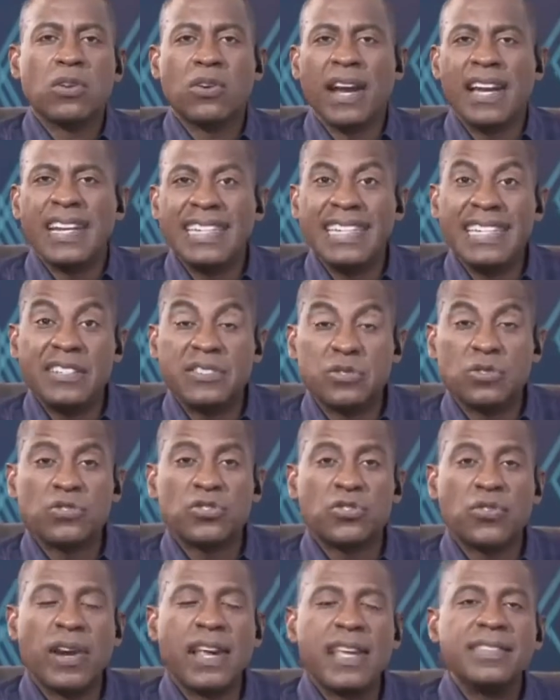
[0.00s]
or ideas or
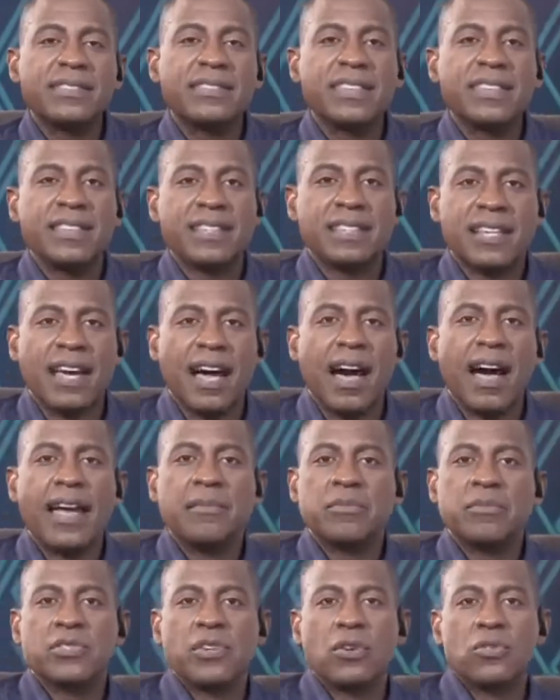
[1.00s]
trends in the
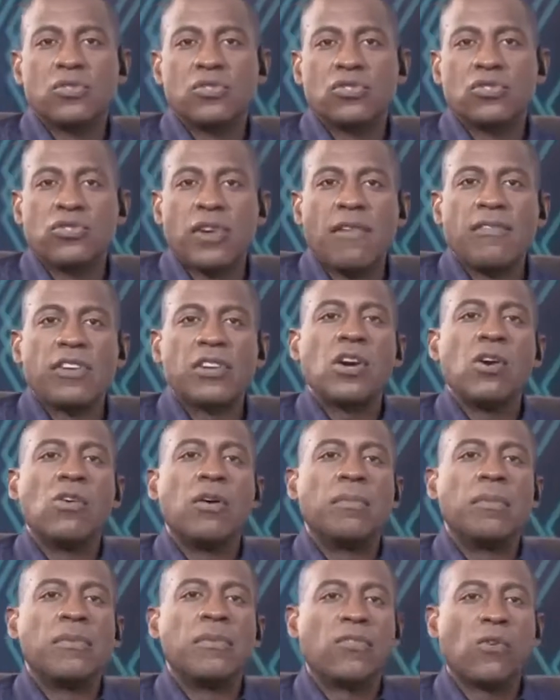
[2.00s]
time. So Trevor
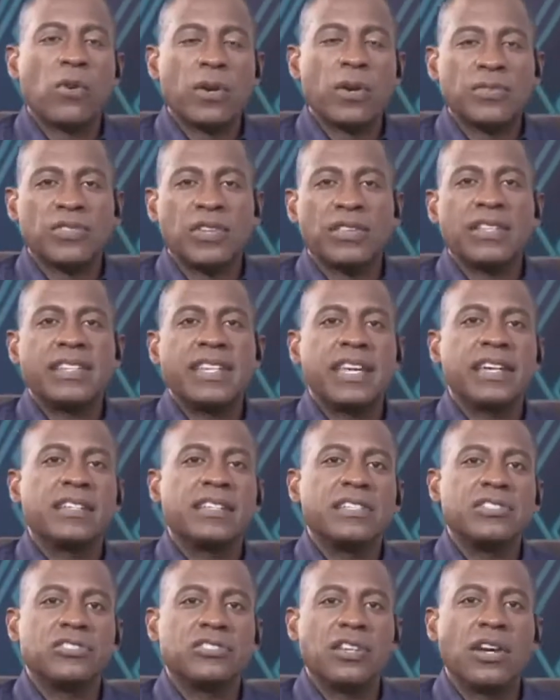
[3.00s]
Noah before he was on The
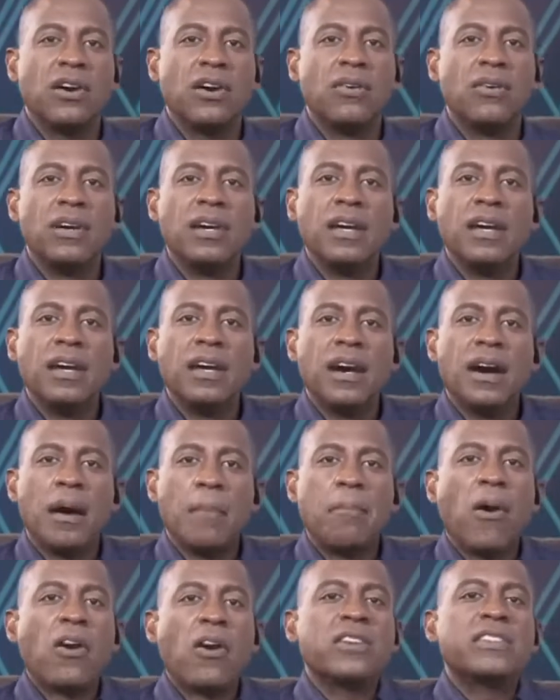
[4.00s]
Daily Show,
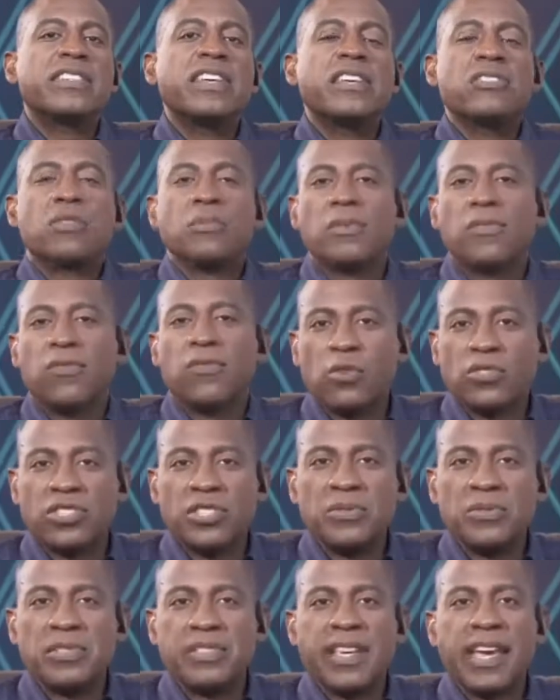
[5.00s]
a bartender before
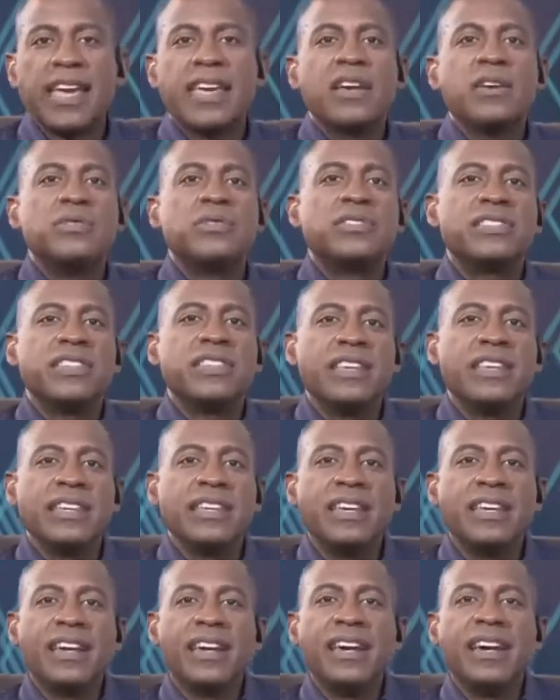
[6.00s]
she was
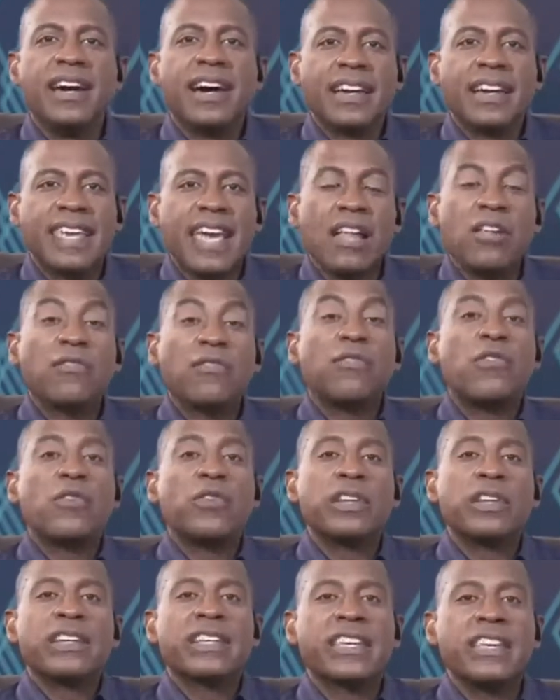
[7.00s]
AOC a
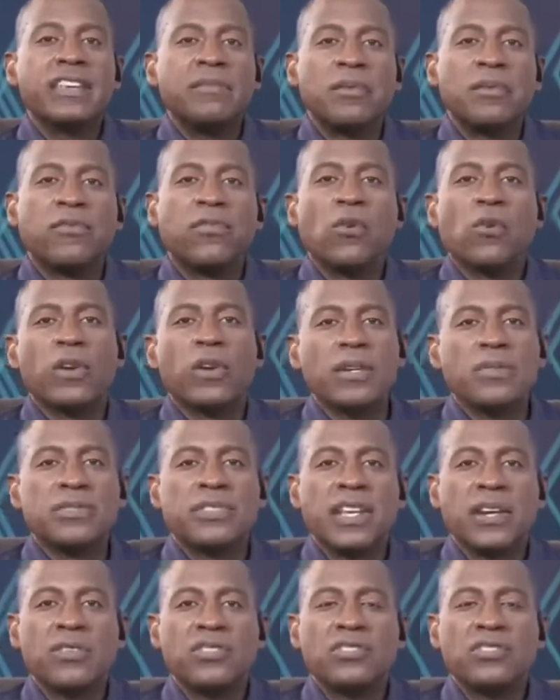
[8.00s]
California kid before he
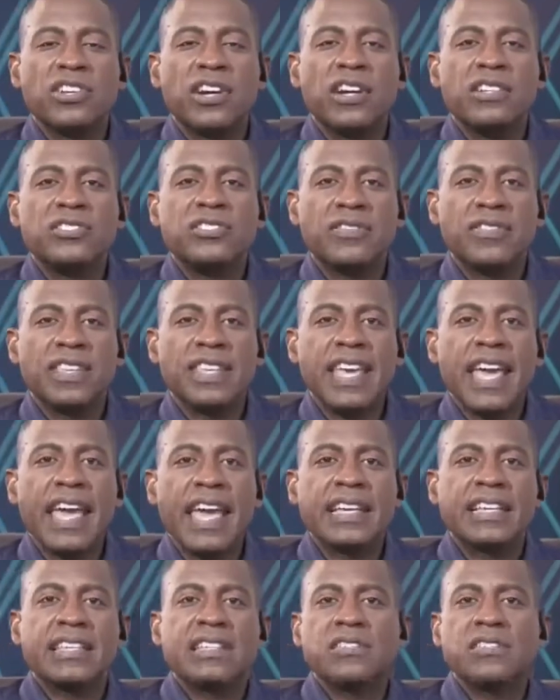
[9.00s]
was Aaron Judge of the
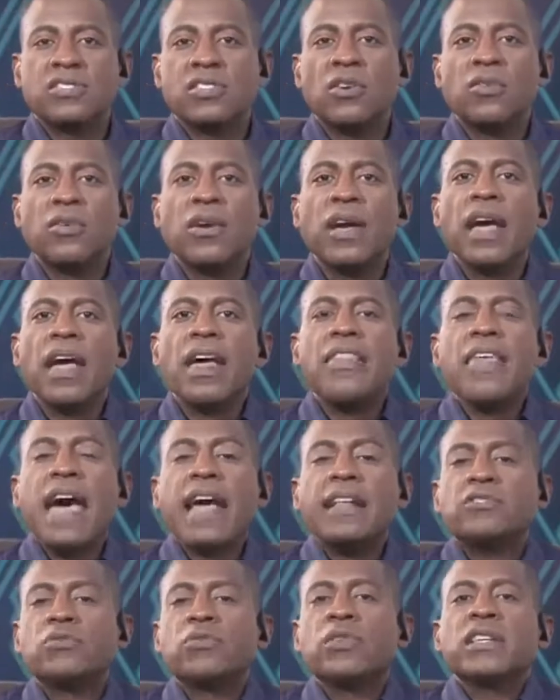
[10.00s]
Yankees. So
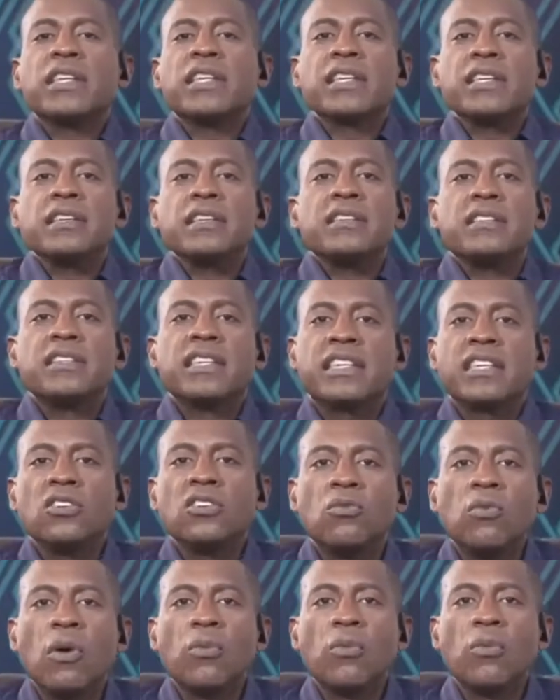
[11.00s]
that's really,
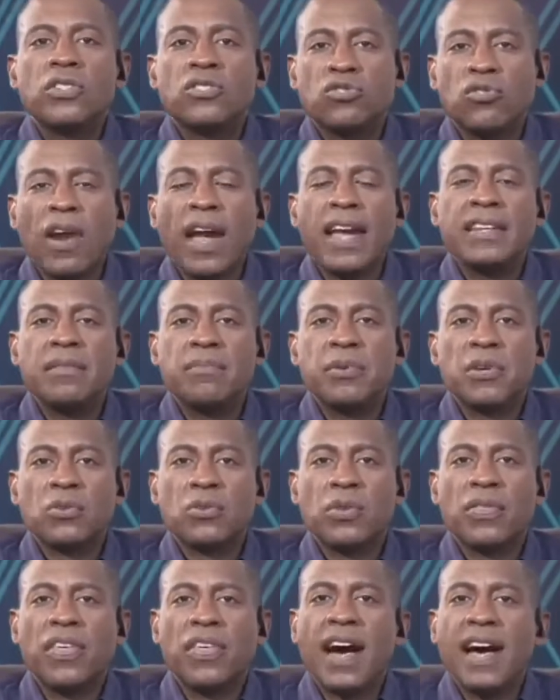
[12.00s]
Nikhil, what we tried to
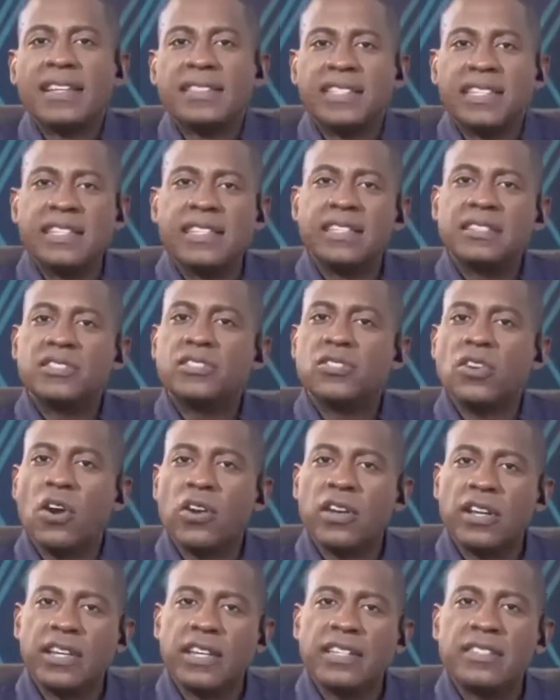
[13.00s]
build with OZY. It
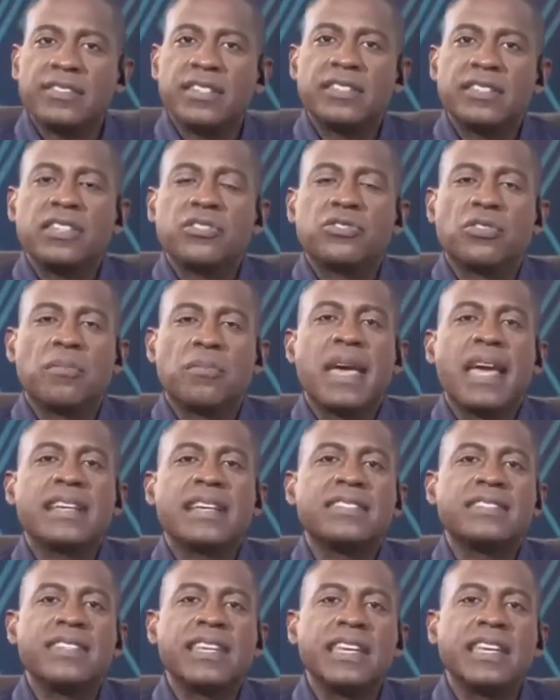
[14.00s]
started as a digital
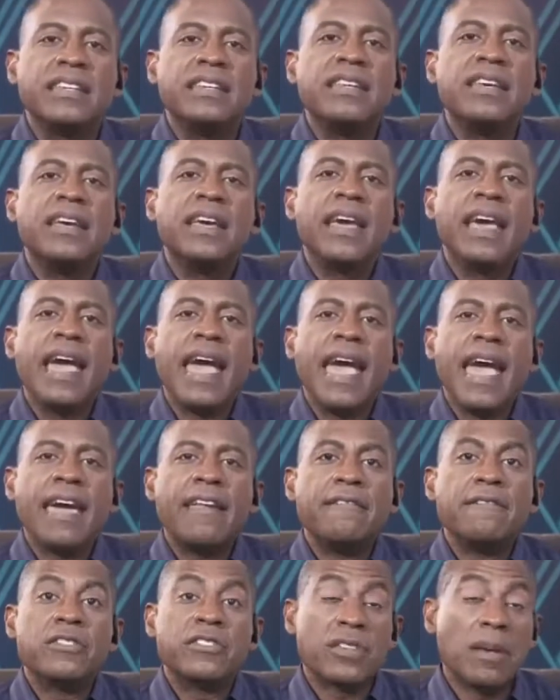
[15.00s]
magazine.
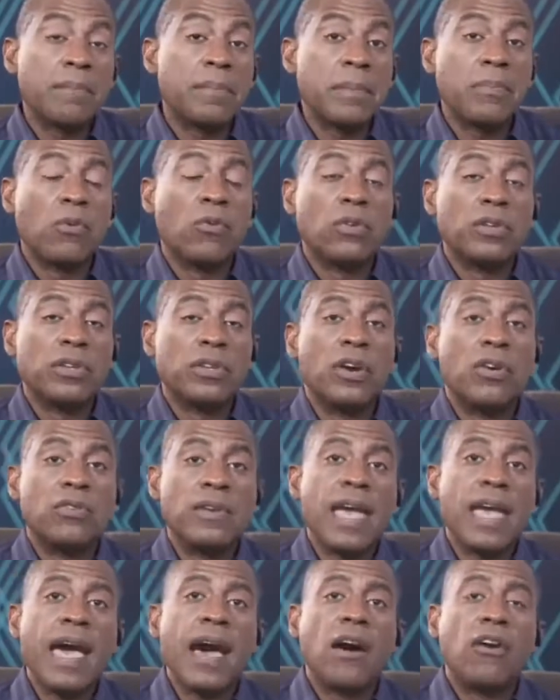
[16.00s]
And some people will know
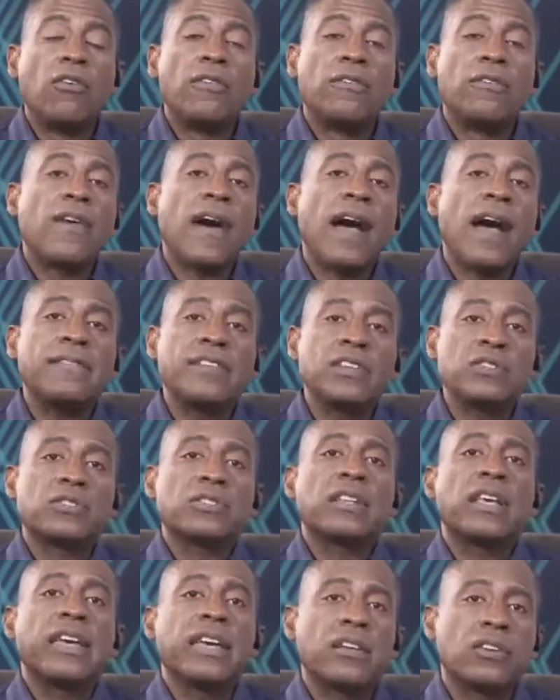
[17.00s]
now, five
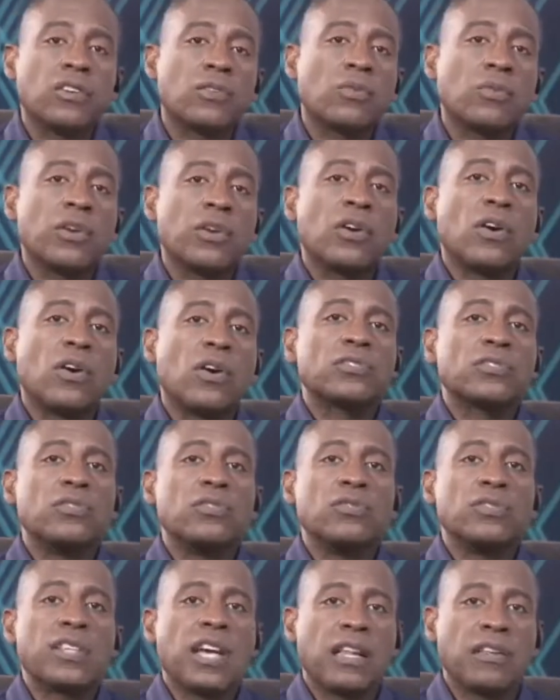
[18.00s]
years later, we also
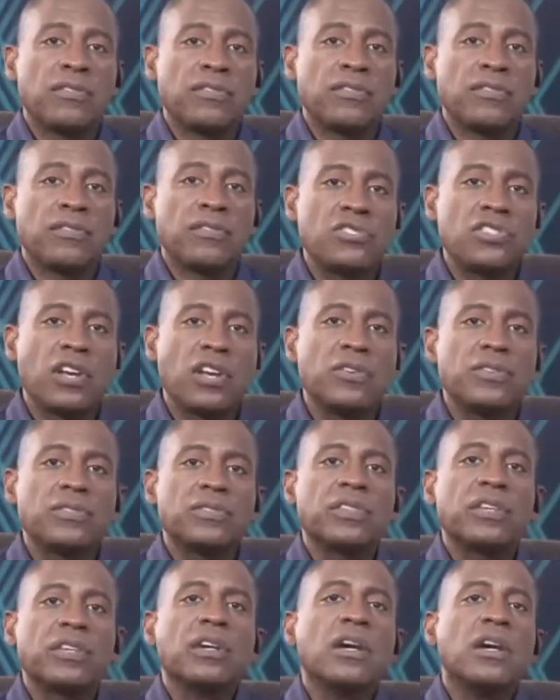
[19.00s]
do television
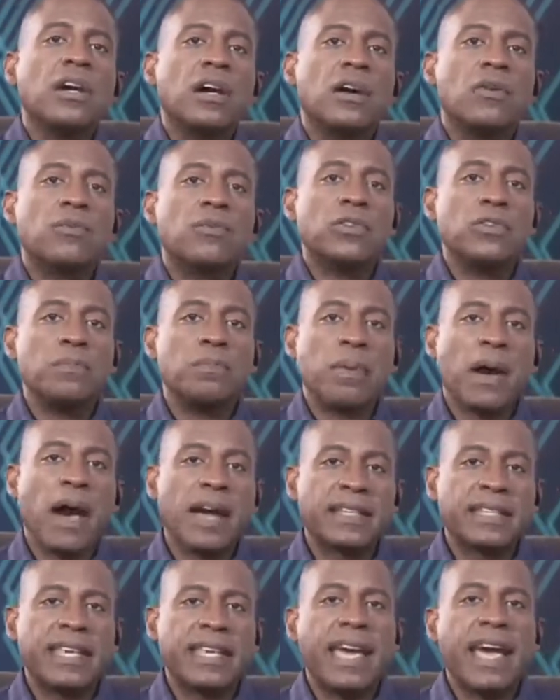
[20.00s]
shows, we do
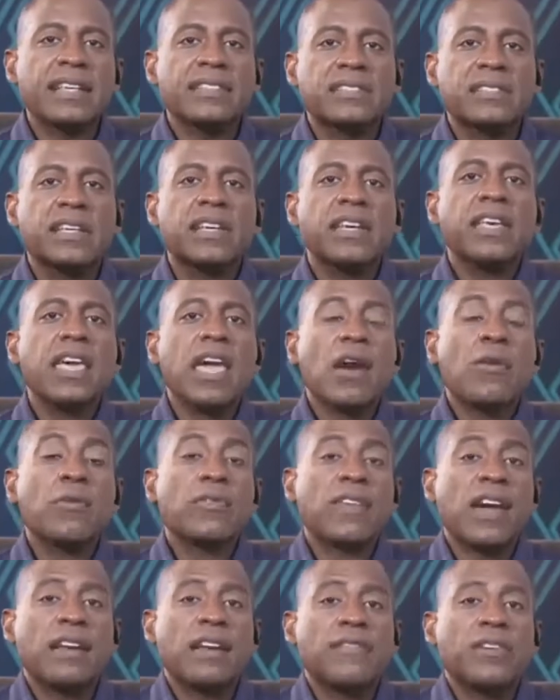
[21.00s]
podcasts, and
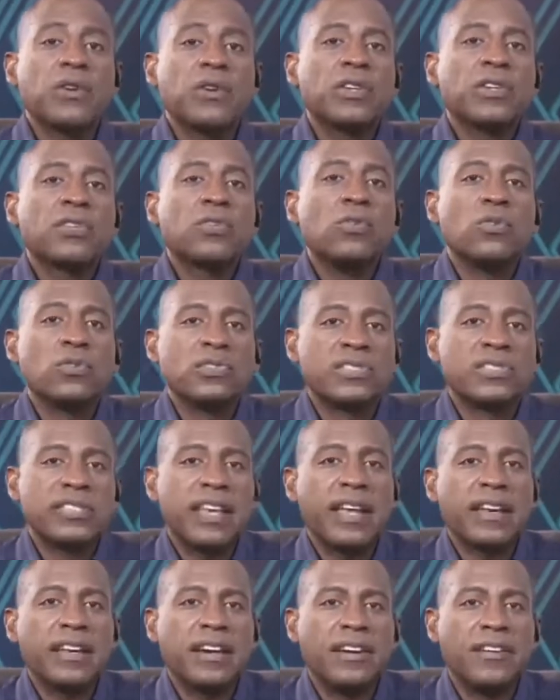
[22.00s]
we've got a very cool
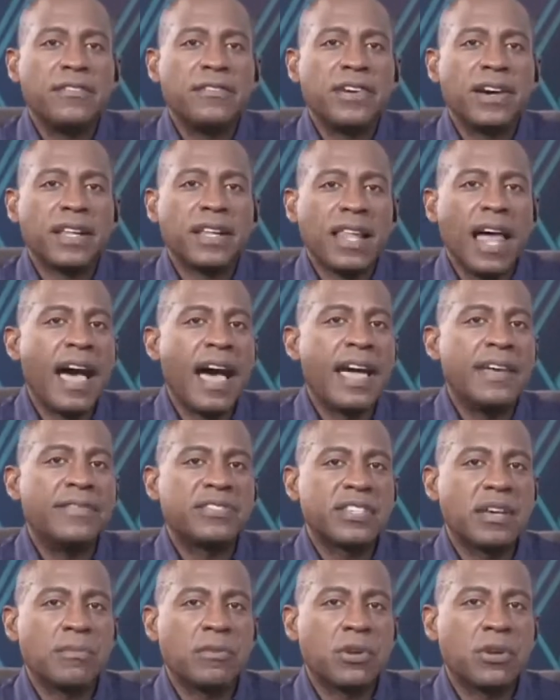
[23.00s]
set of uh, live
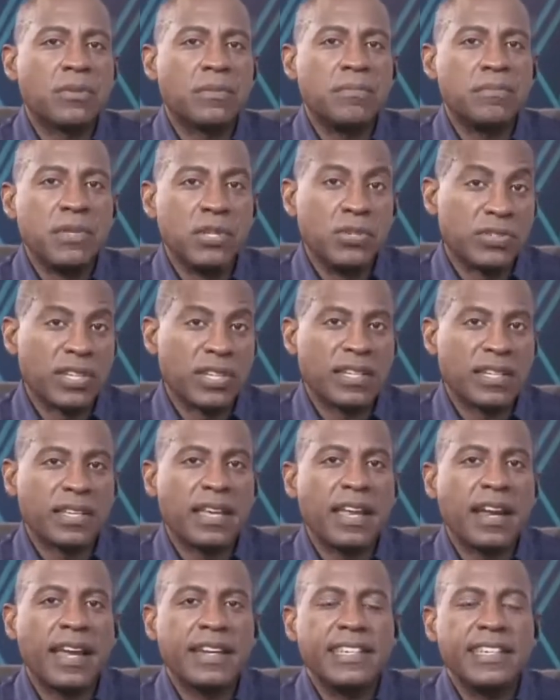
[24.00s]
summer music
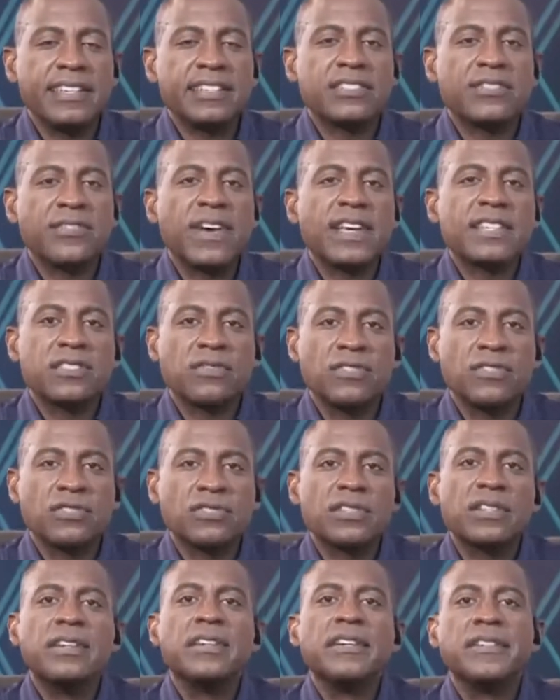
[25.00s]
and ideas
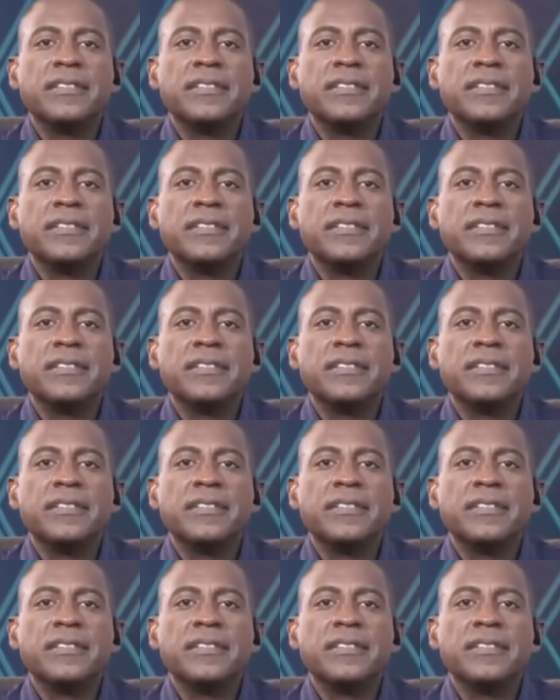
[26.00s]
festivals.